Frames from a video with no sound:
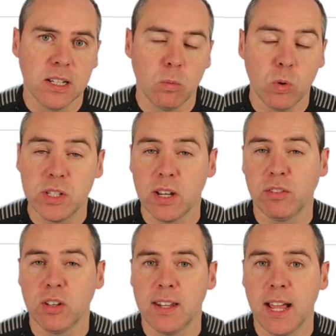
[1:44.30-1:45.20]
Once I've
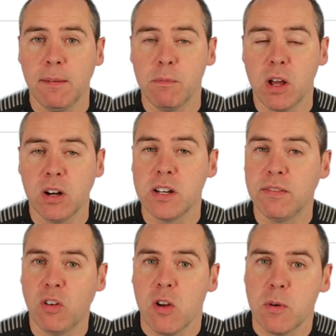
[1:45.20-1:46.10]
done that, I'm going to
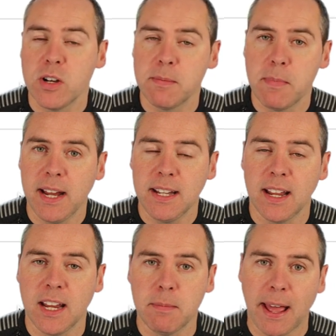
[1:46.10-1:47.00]
define my domain
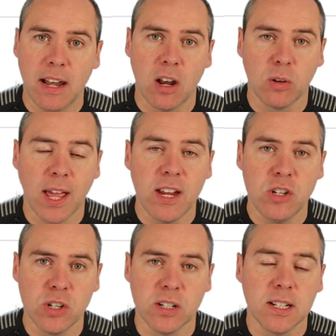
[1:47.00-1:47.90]
name and
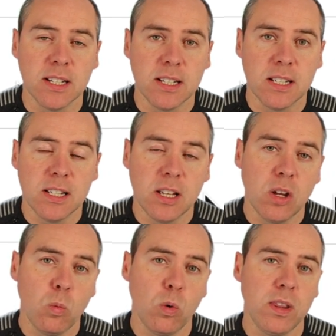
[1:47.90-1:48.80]
location.
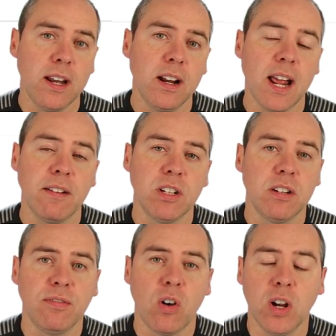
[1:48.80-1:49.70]
We're then going to have to
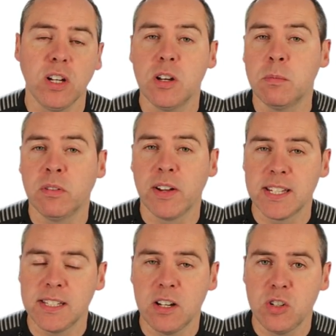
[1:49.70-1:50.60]
define the number of
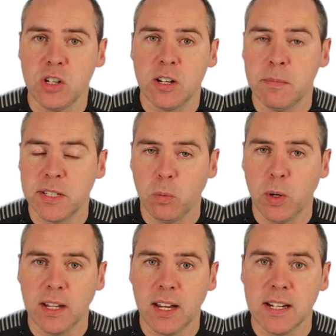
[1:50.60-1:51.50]
extension numbers that
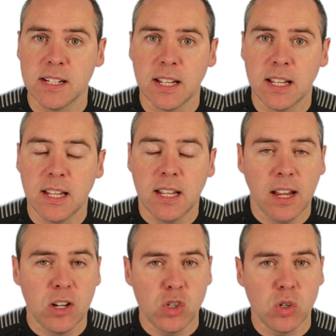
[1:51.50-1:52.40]
we need,
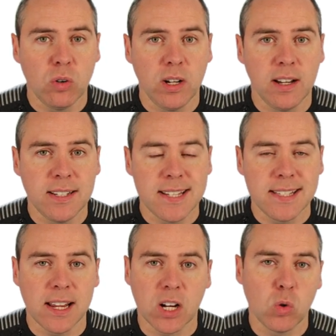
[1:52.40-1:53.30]
ensuring that this is
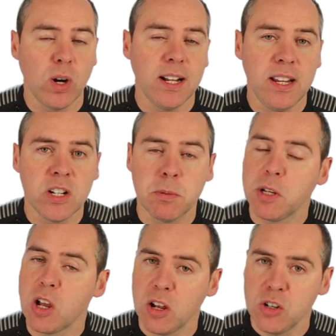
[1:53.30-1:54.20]
set correctly because we
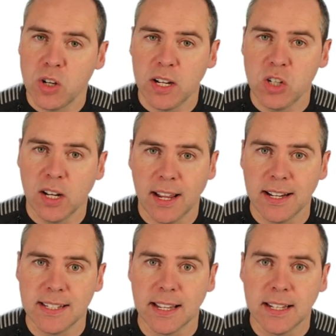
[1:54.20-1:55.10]
can't change it
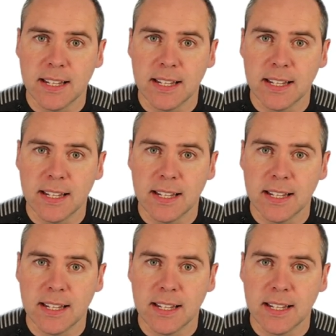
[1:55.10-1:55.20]
later.